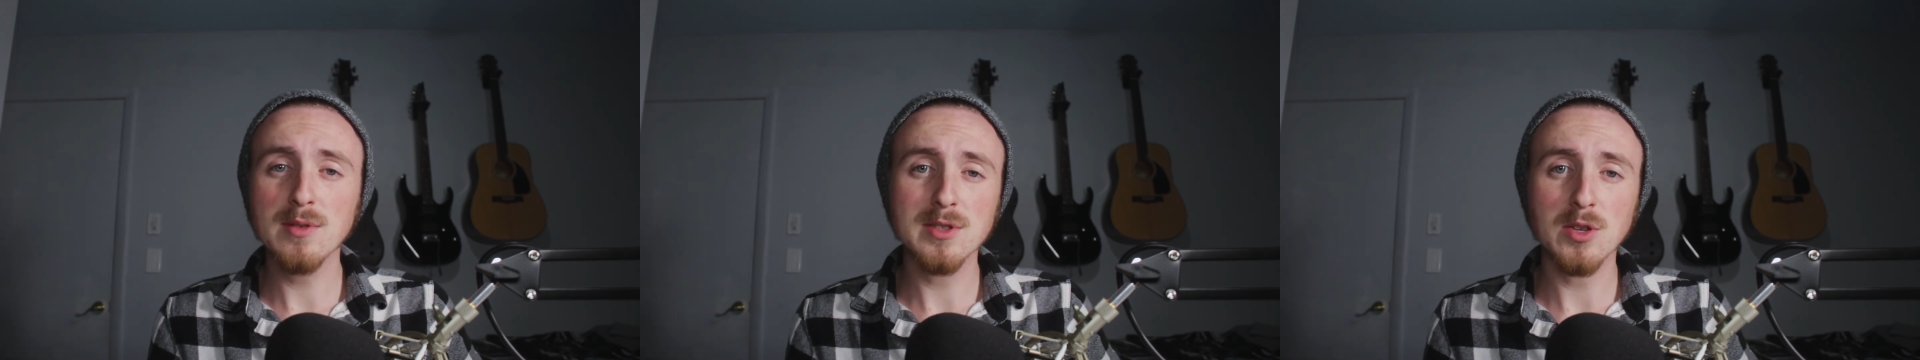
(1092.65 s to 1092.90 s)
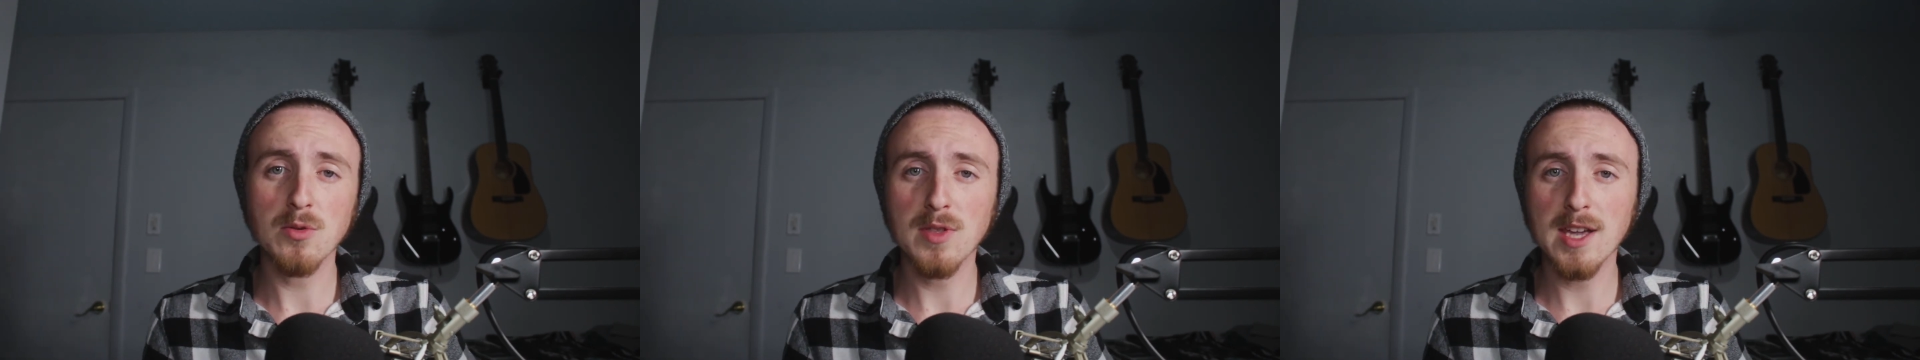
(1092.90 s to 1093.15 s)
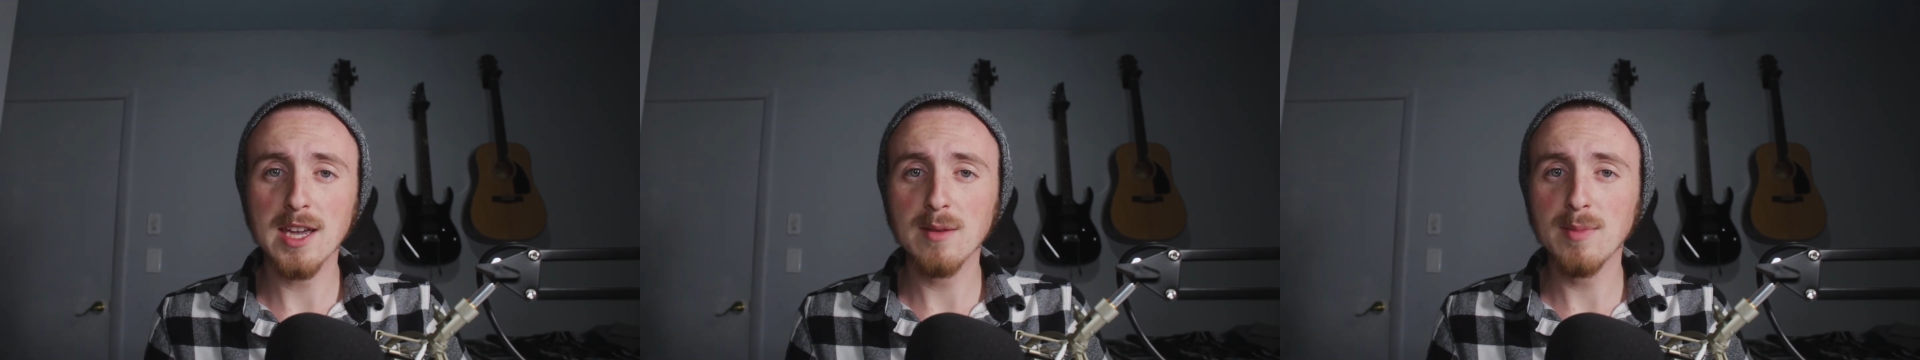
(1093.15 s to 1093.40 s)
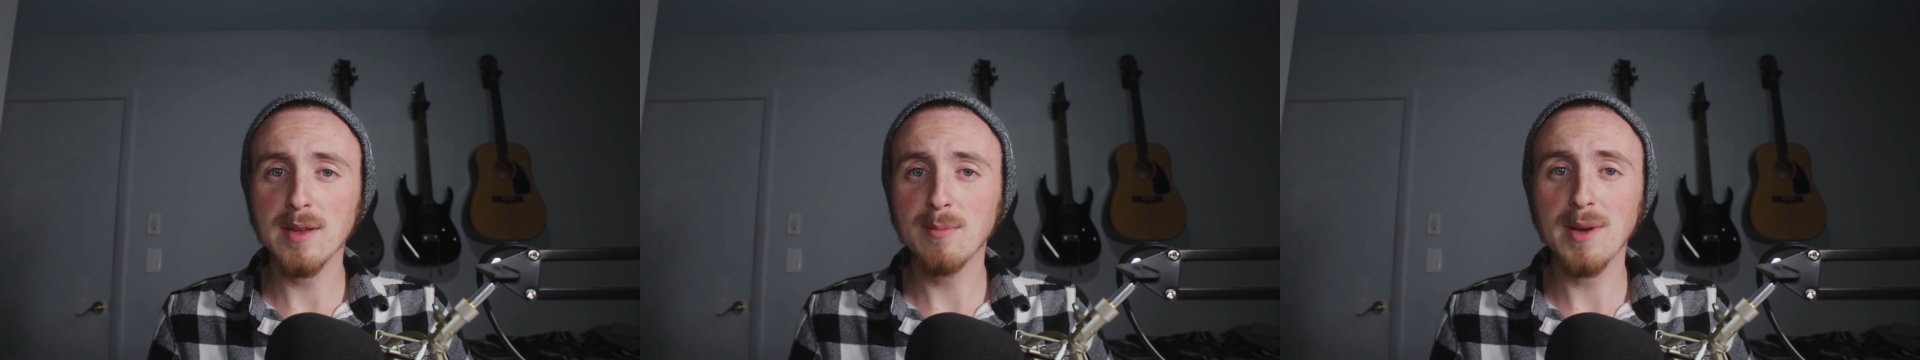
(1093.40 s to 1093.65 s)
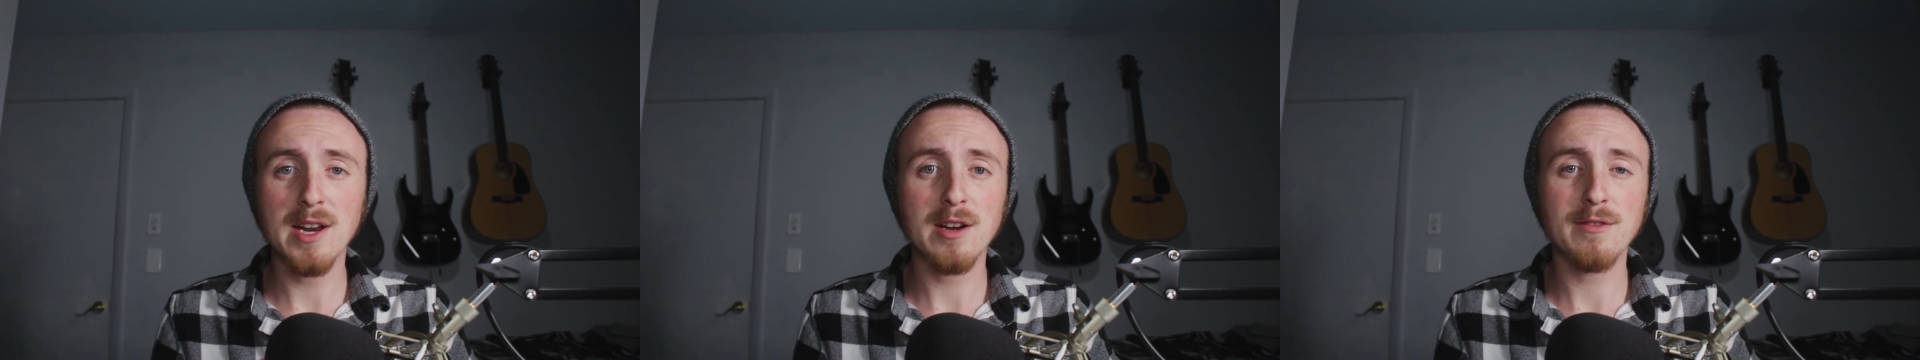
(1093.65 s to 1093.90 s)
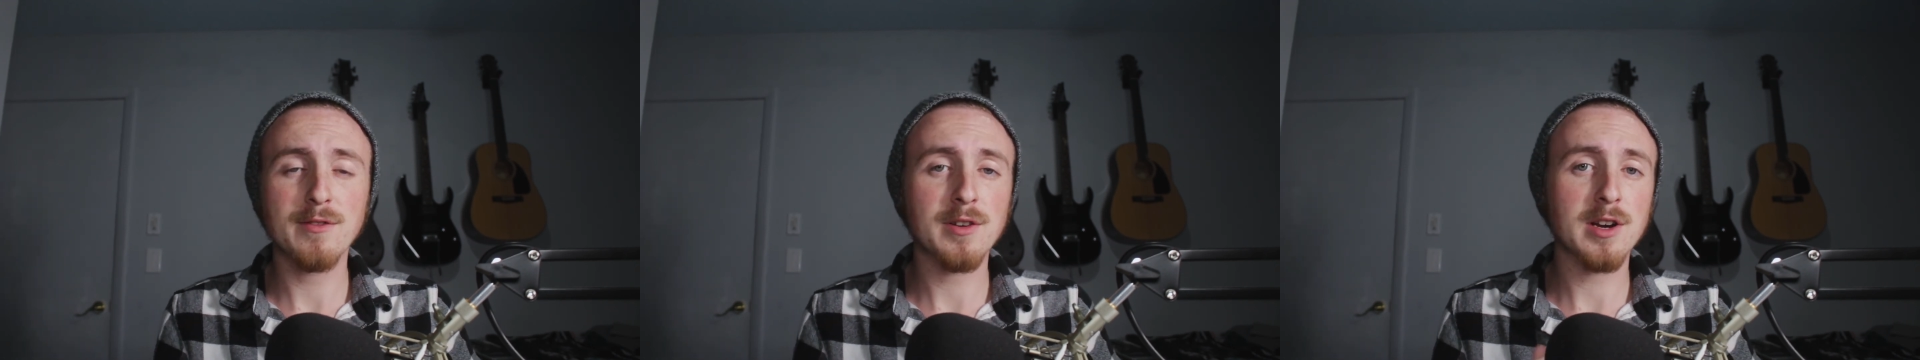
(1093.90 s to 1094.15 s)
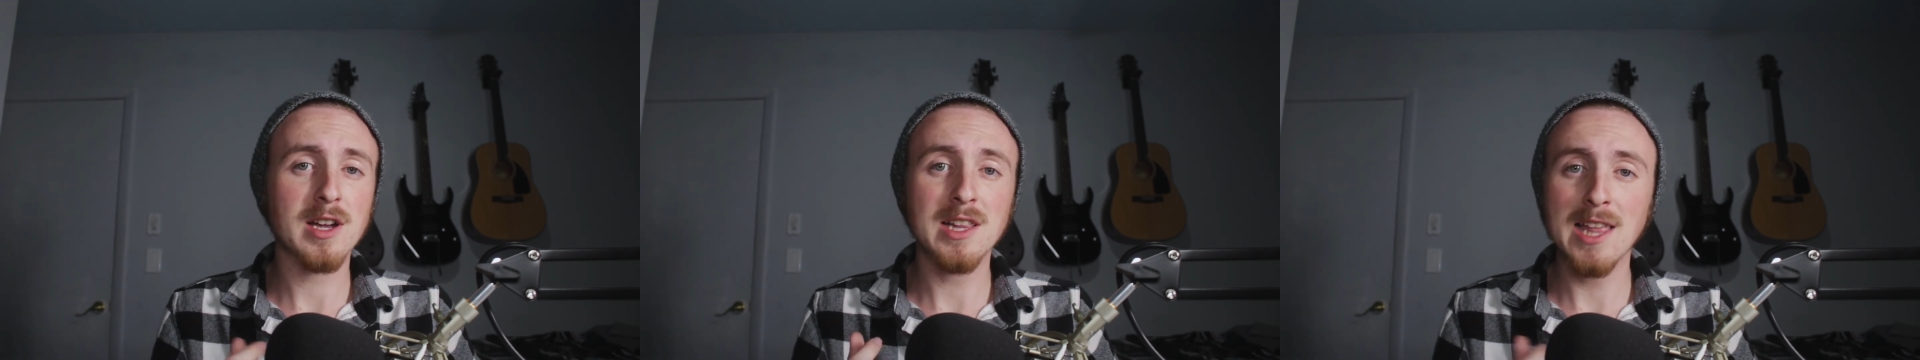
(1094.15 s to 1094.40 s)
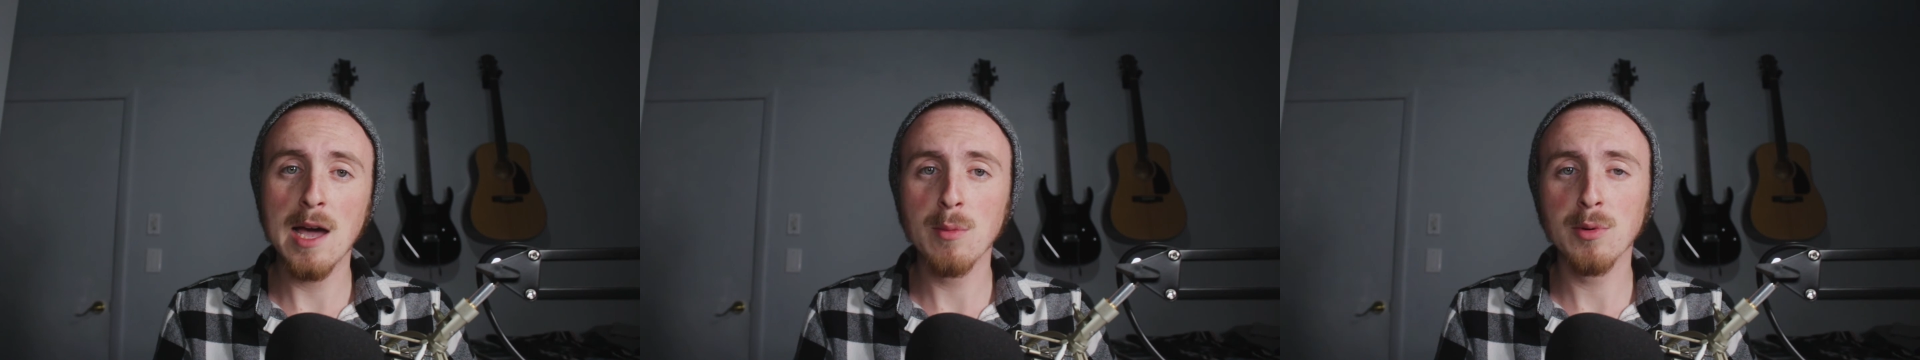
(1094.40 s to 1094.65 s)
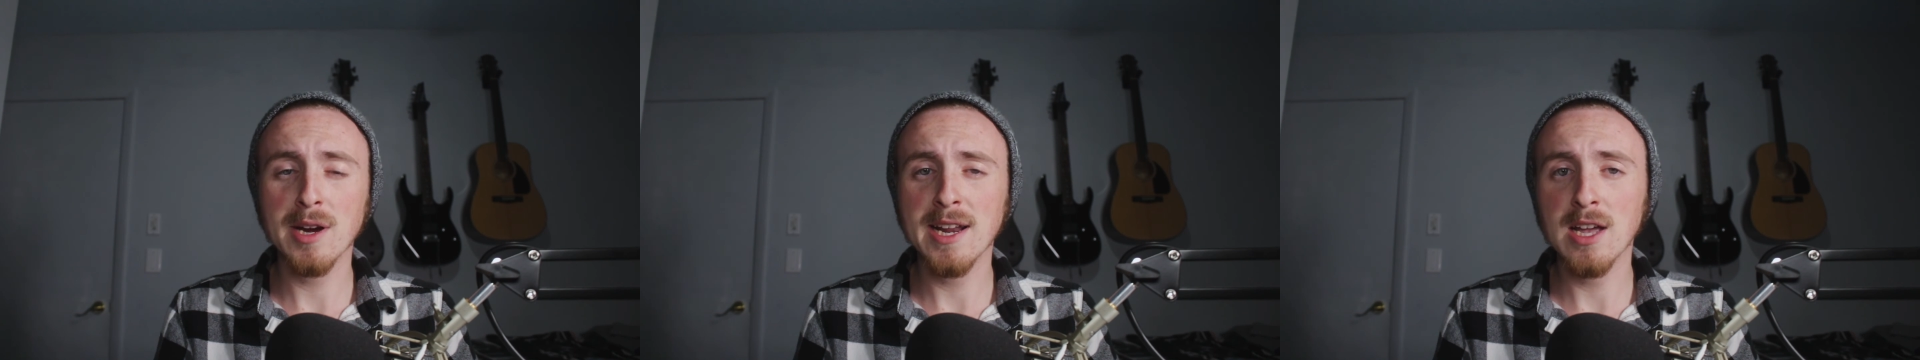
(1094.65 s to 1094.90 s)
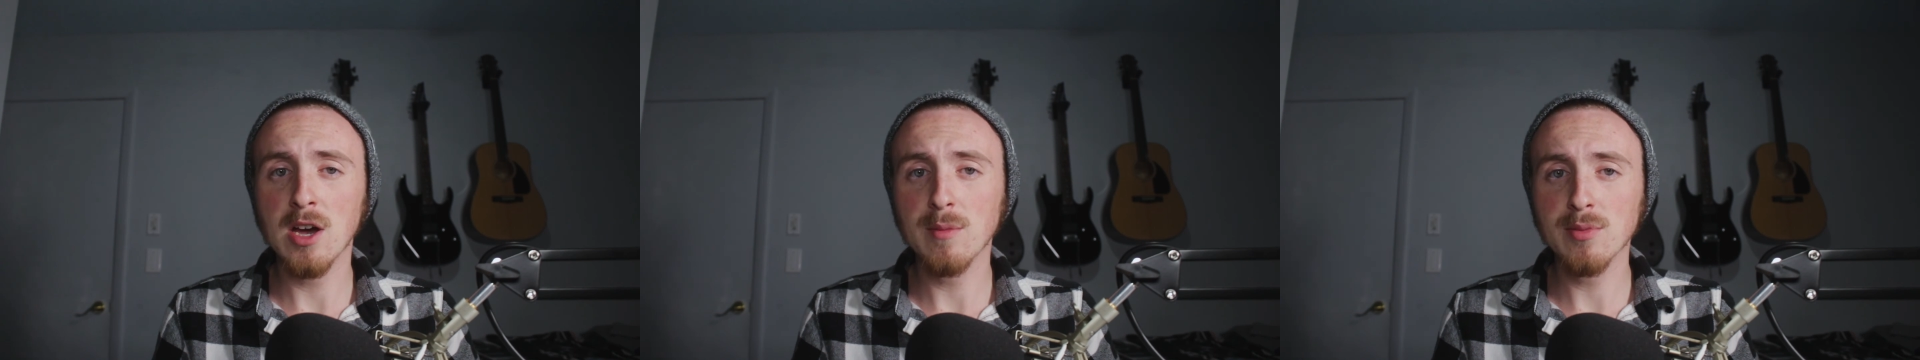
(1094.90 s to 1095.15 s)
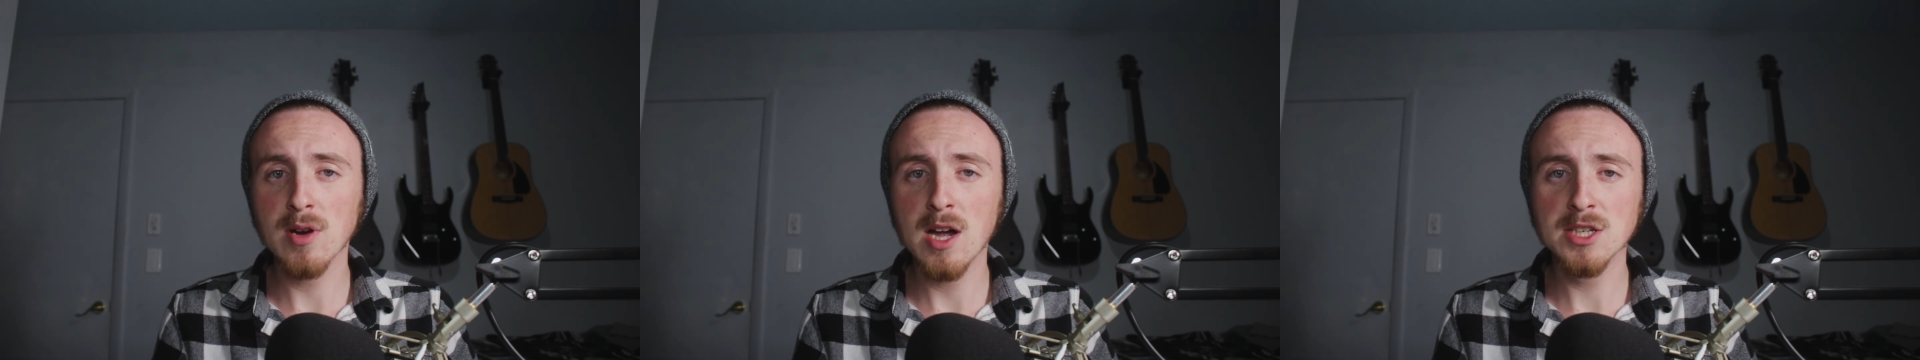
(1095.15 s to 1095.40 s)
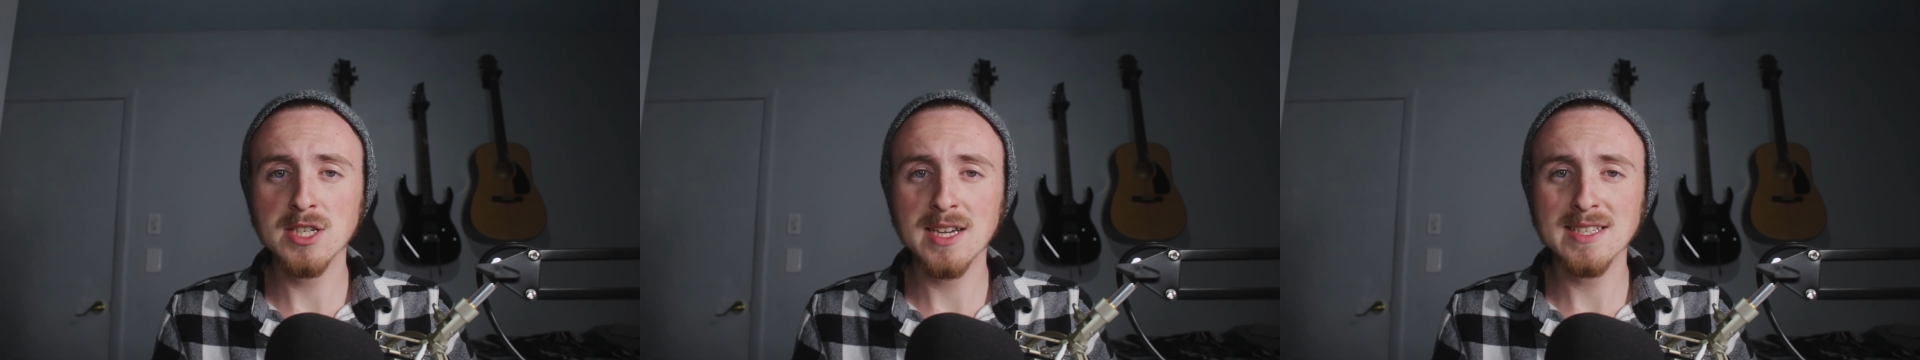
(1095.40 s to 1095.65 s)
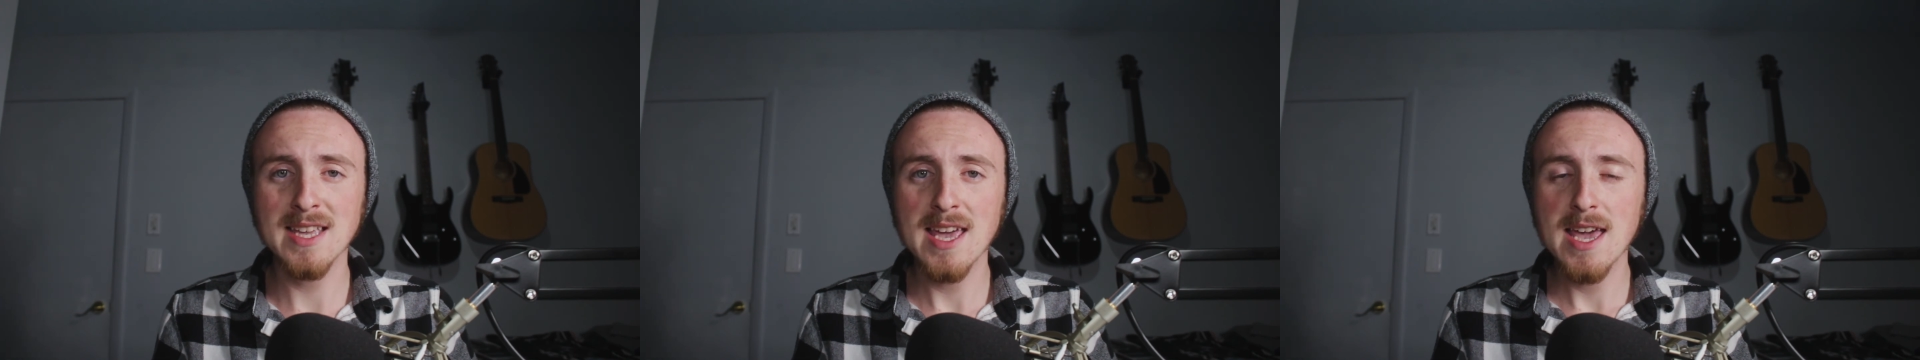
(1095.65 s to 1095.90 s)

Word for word: Do you think it'd be better for collaborating on projects?